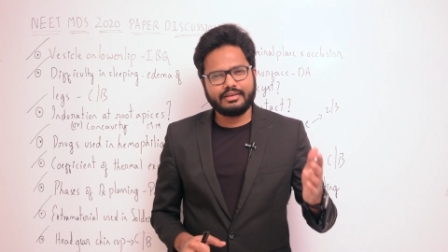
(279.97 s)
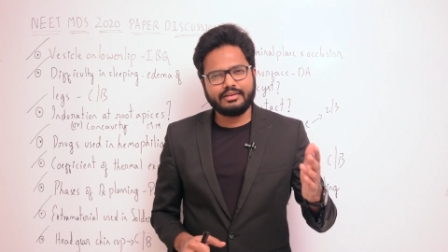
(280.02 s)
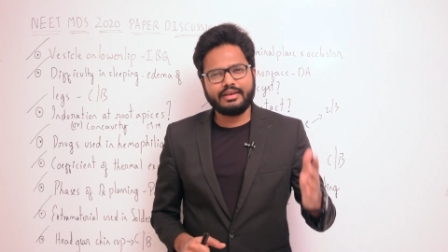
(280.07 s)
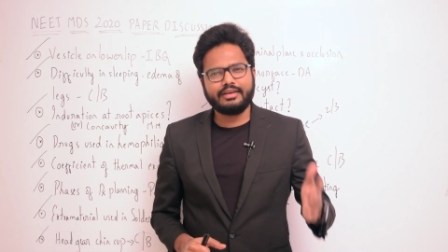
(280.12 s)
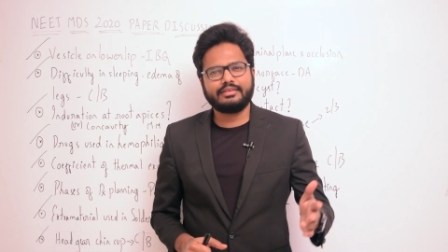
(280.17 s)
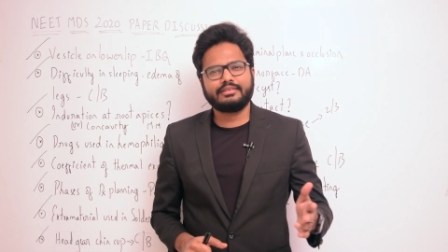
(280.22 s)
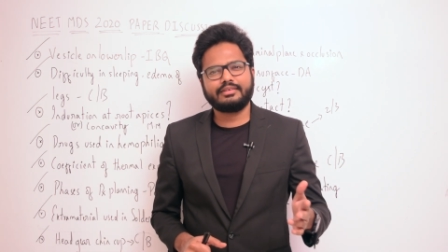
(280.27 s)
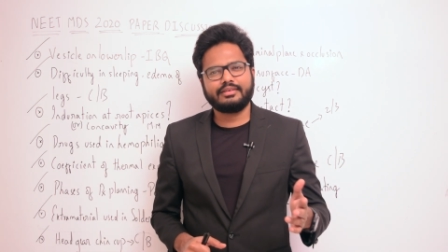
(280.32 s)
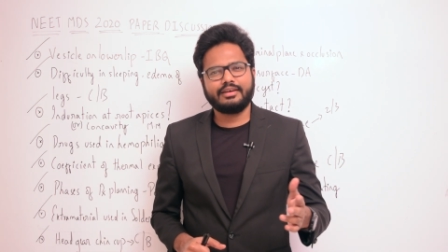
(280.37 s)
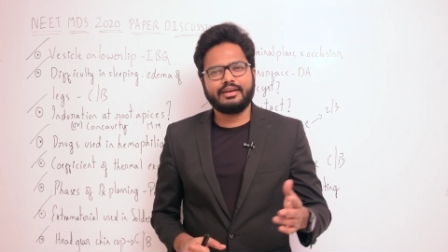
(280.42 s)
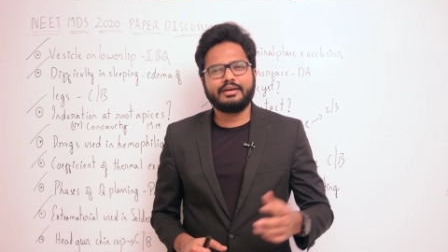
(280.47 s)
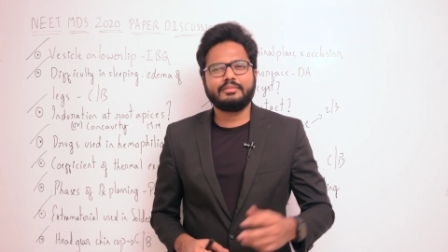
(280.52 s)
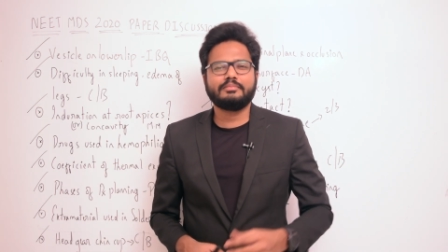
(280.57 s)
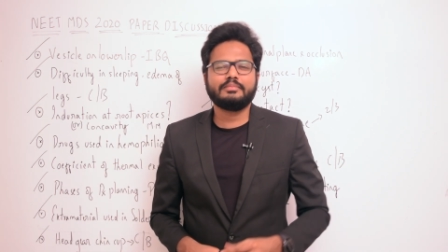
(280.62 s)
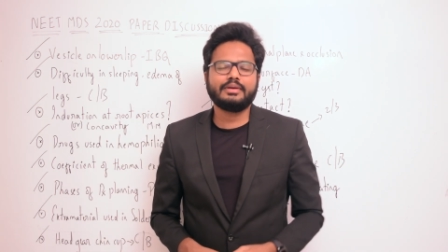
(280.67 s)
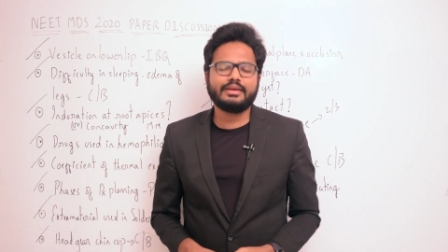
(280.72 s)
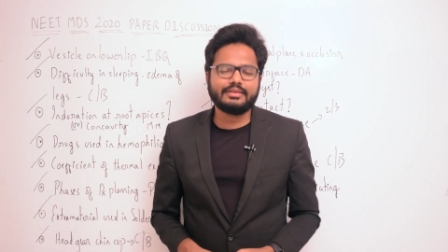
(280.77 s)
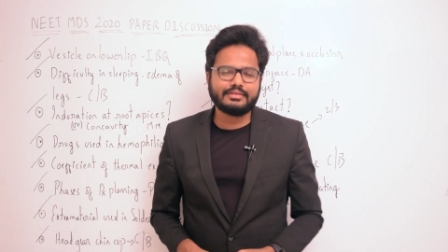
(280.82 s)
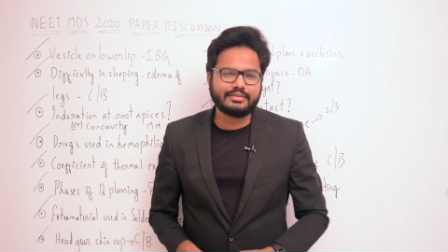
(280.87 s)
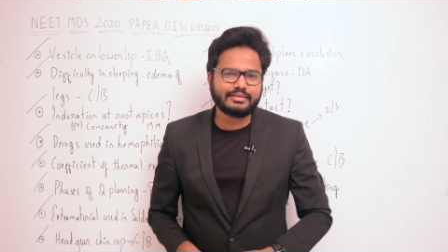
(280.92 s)
yet
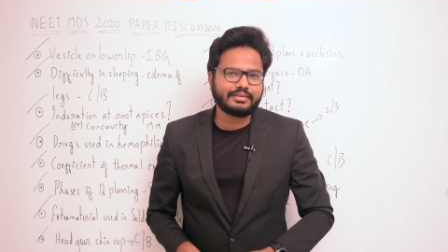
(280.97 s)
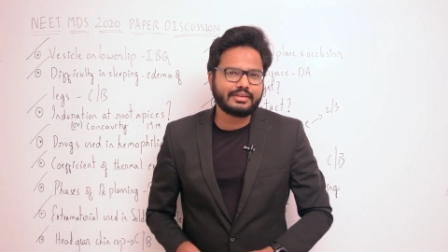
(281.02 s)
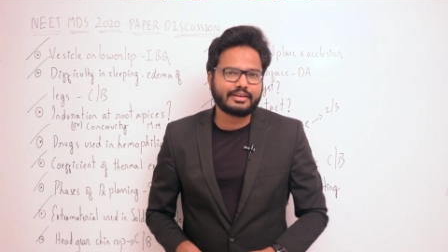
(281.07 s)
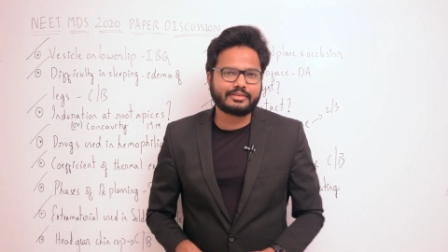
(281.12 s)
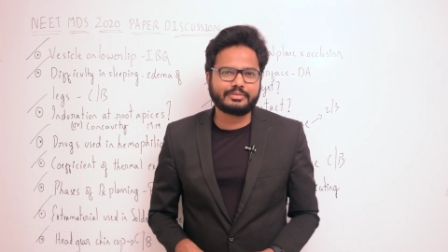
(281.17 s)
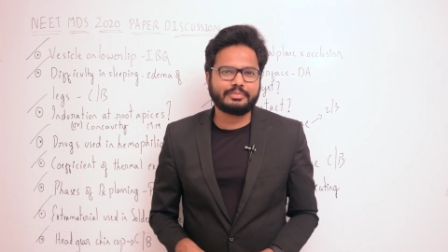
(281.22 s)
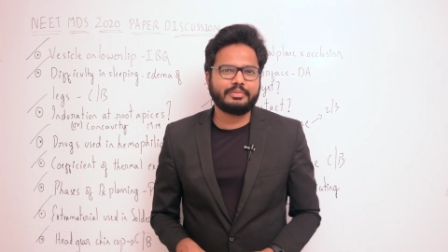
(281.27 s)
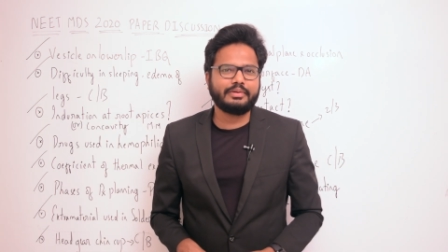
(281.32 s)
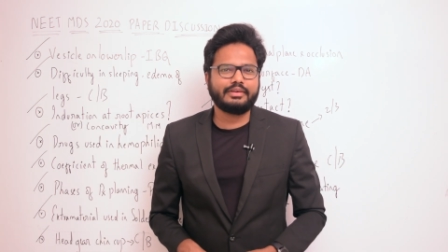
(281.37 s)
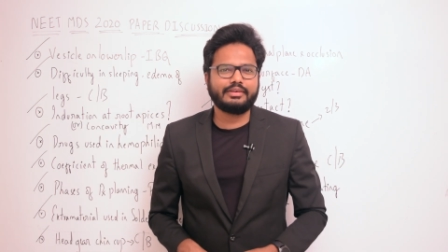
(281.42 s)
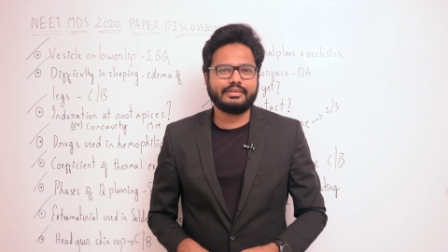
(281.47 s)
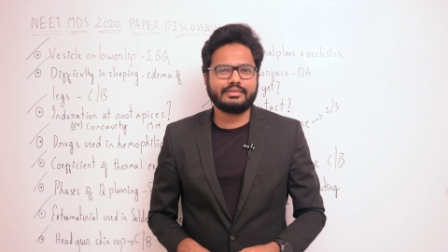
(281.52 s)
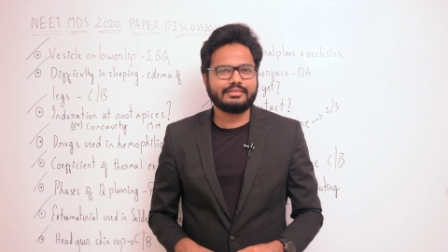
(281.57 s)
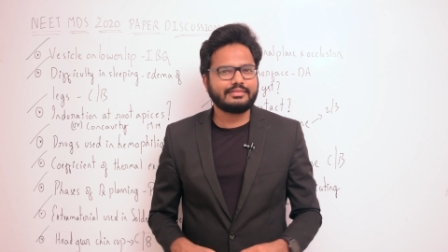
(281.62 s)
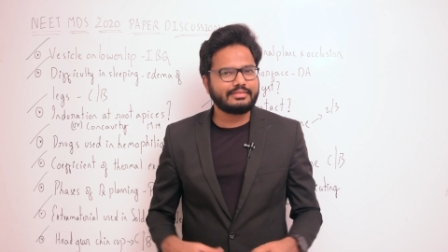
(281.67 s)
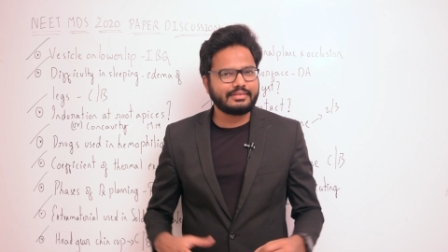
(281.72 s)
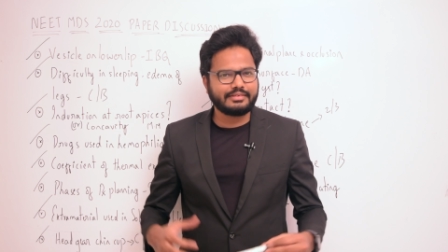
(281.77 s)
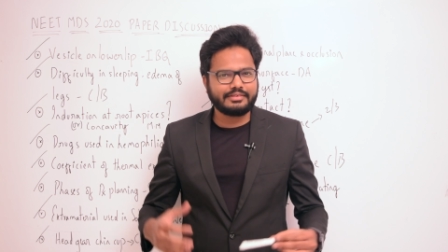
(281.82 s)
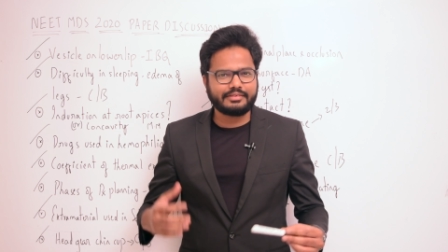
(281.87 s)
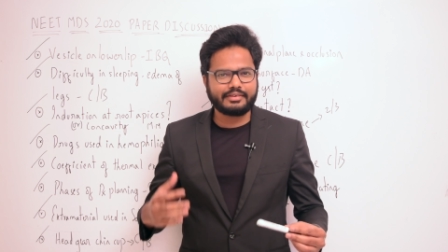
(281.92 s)
amazing
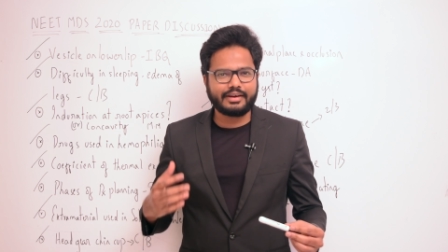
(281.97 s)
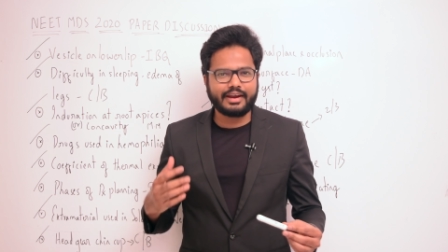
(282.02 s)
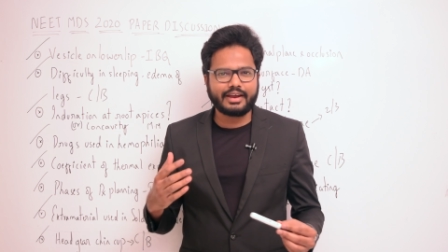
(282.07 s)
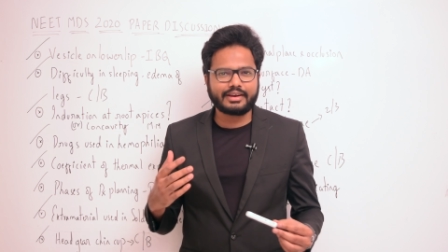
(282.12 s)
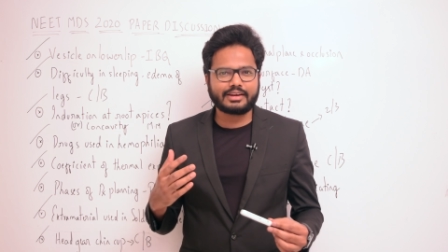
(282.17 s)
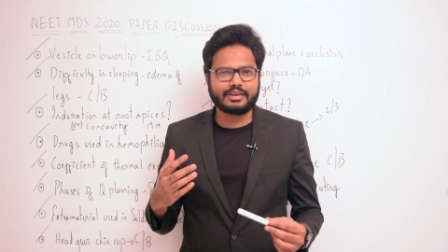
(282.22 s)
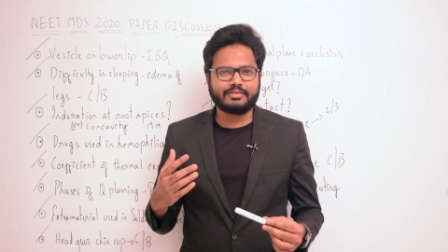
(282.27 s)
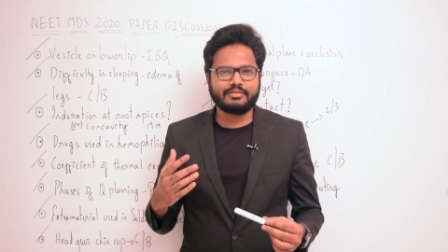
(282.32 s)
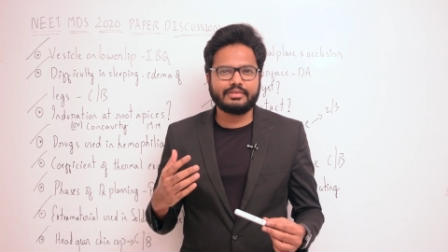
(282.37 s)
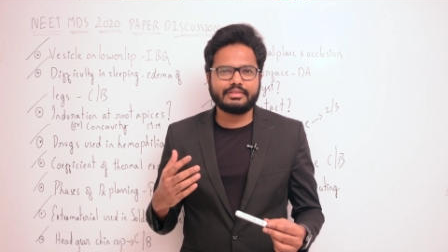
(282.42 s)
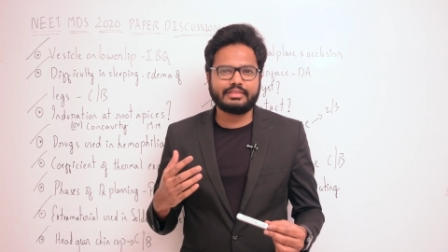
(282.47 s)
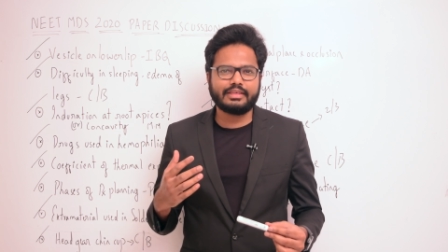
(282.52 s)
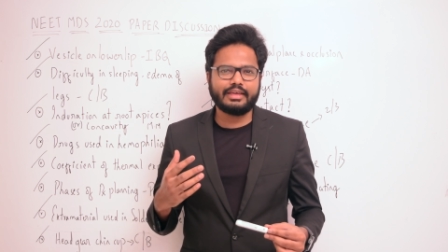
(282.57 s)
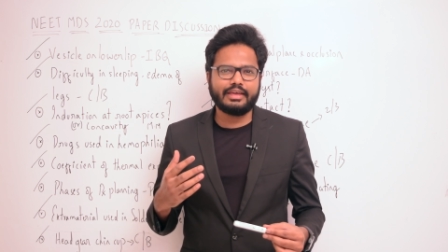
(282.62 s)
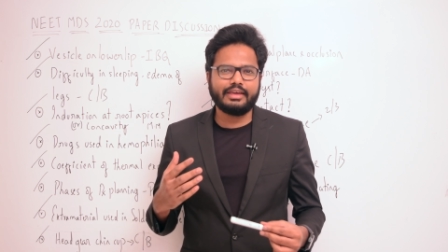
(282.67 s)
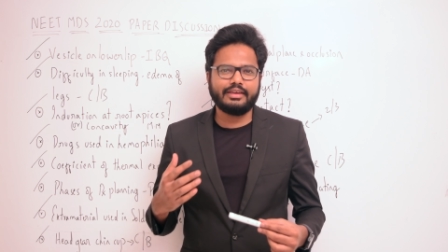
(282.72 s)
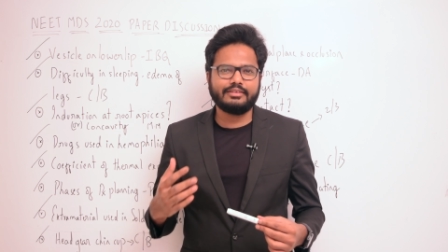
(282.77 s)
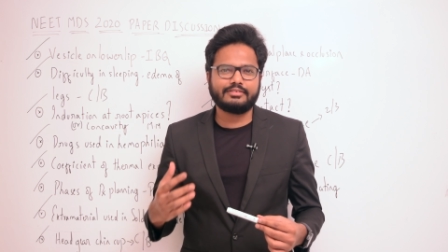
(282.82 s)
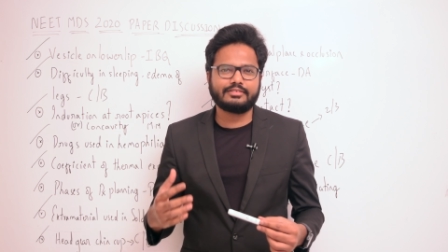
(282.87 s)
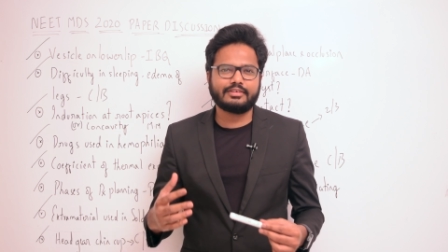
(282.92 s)
experience interacting with
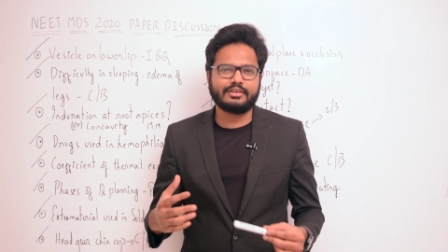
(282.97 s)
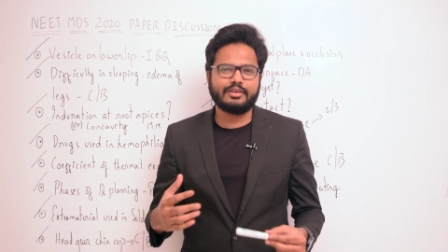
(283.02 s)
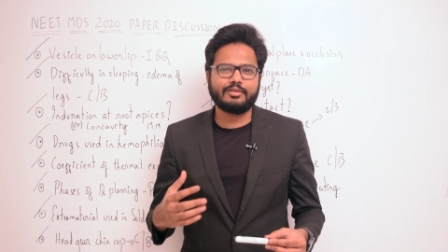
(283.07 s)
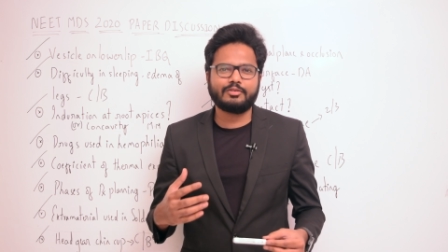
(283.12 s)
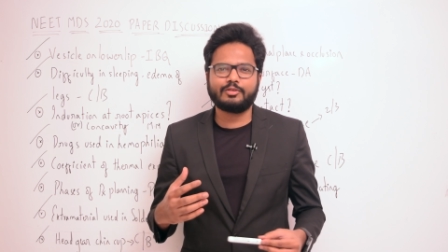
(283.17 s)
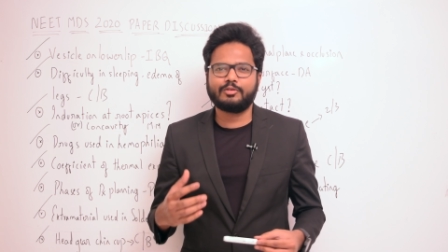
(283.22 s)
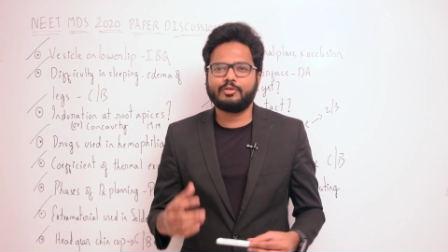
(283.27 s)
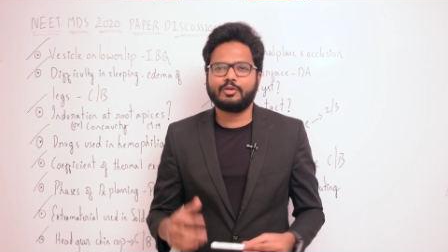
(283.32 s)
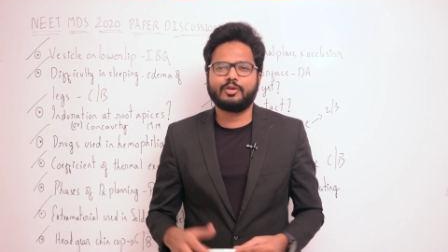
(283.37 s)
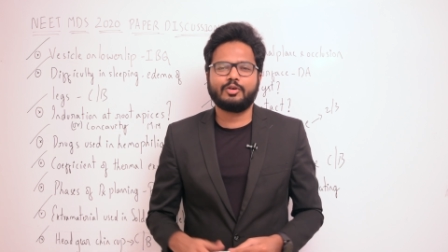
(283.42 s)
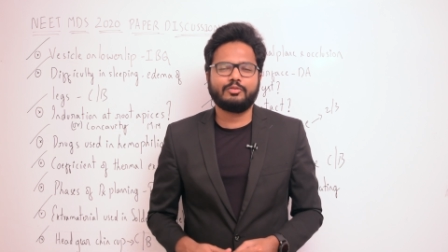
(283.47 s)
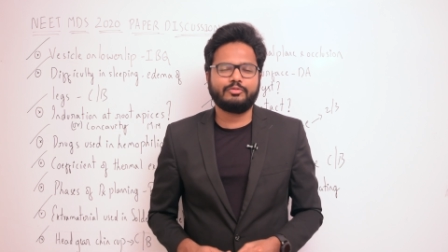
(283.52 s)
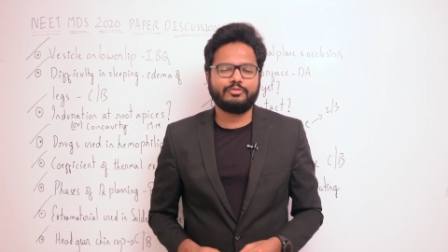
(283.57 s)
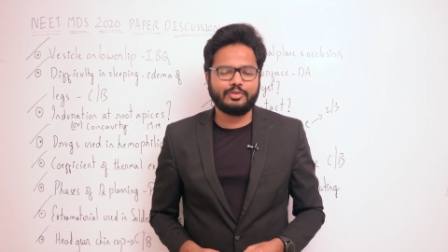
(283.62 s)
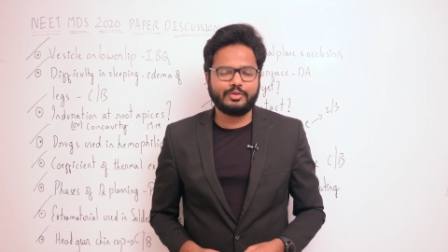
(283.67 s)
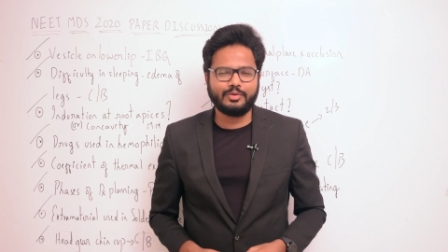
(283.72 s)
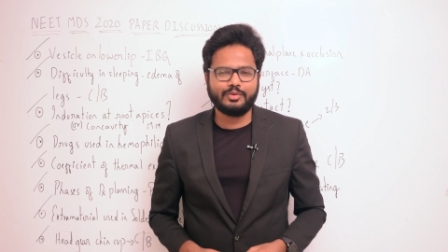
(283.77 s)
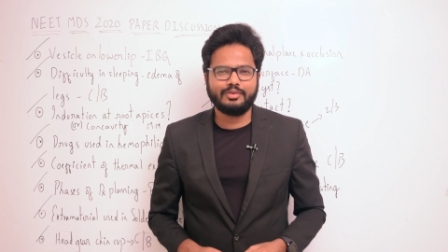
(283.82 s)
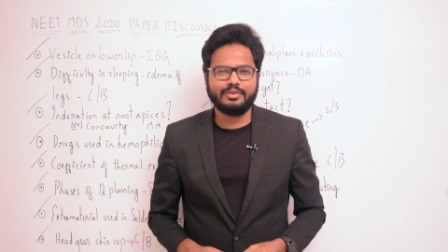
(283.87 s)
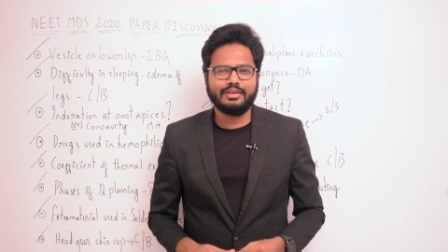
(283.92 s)
each and every one
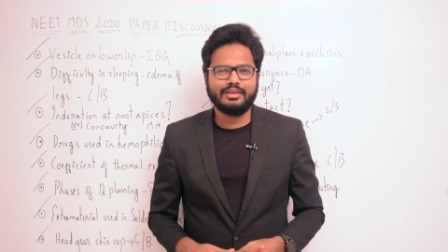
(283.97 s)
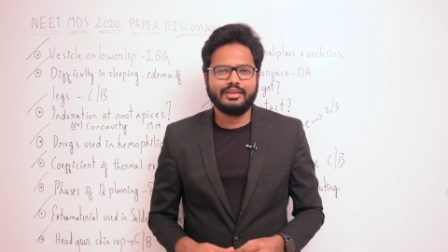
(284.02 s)
of you